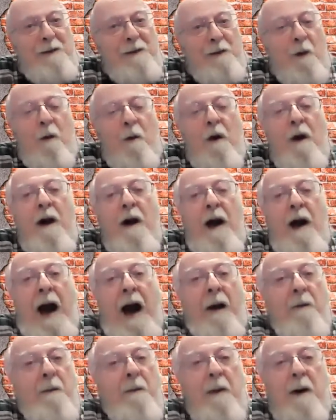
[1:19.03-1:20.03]
So I
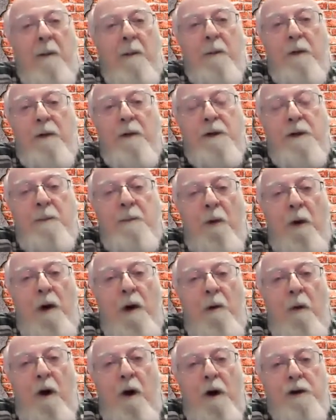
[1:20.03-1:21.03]
remember as a boy
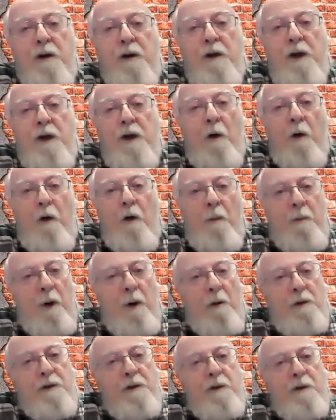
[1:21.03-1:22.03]
watching the ore
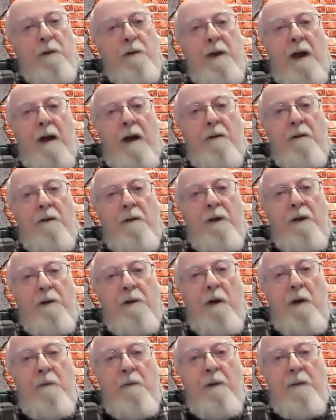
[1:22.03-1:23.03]
boats go down the
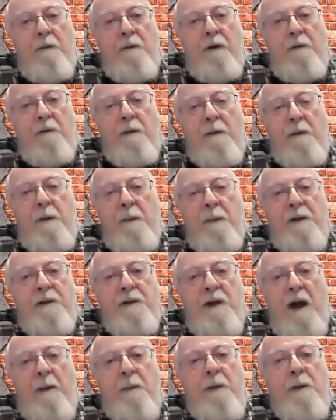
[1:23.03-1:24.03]
Detroit River from the
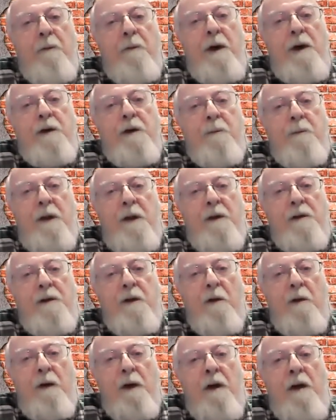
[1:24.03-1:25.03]
Mesabi Range of
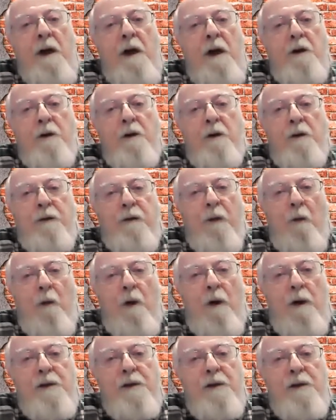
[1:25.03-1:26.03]
Minnesota to
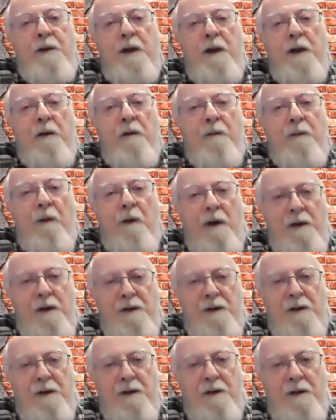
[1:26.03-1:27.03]
Ford steel
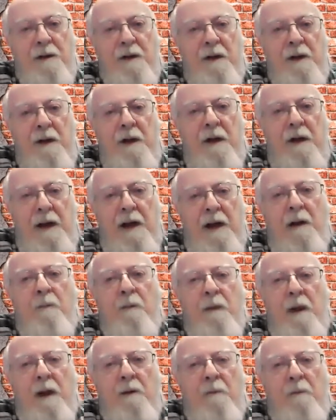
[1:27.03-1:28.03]
furnaces
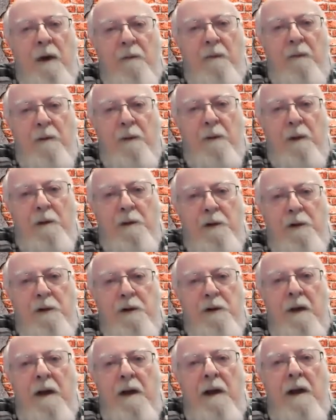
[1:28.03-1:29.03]
in, in River Rouge.